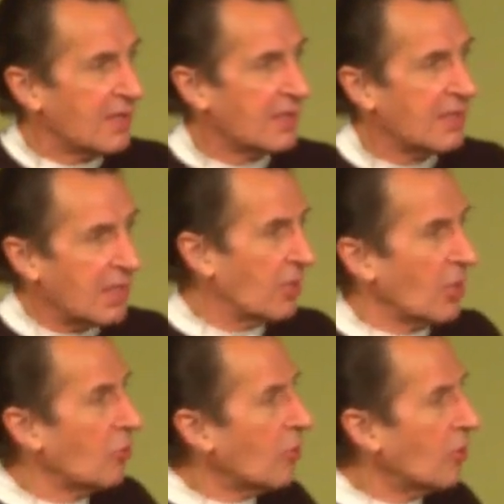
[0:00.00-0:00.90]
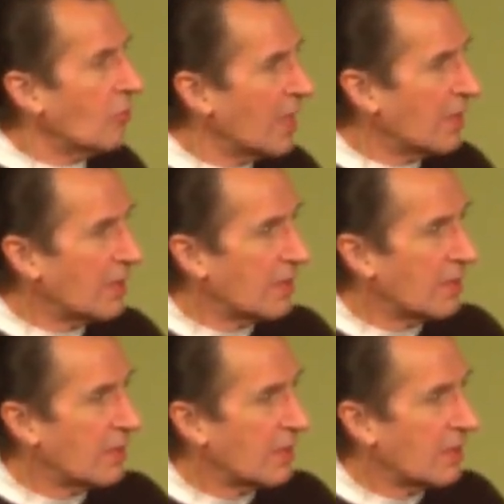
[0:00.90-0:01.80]
in her womb.
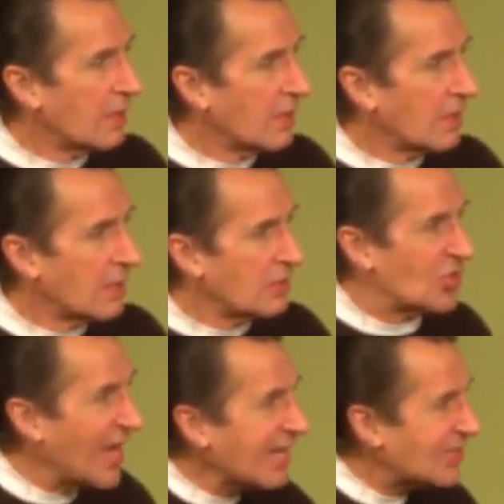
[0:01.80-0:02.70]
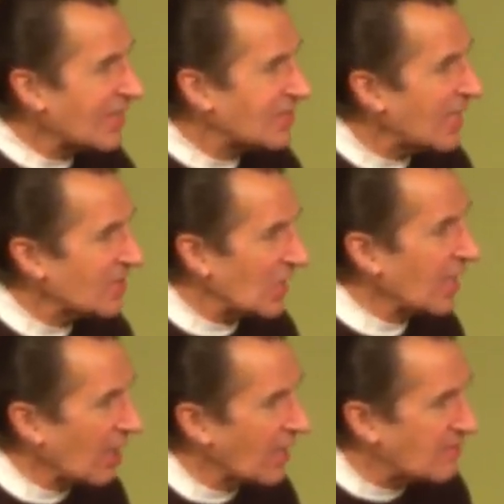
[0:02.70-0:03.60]
Jesus is
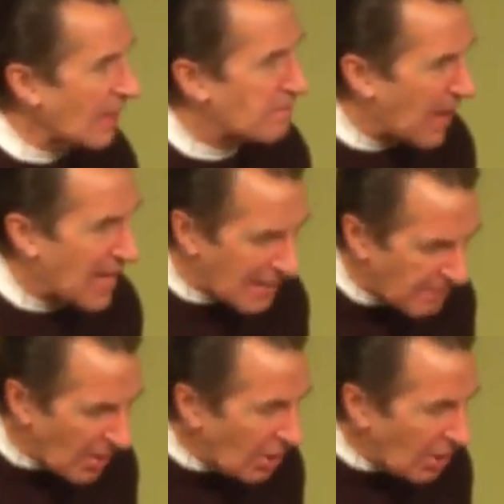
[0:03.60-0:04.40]
literally the babe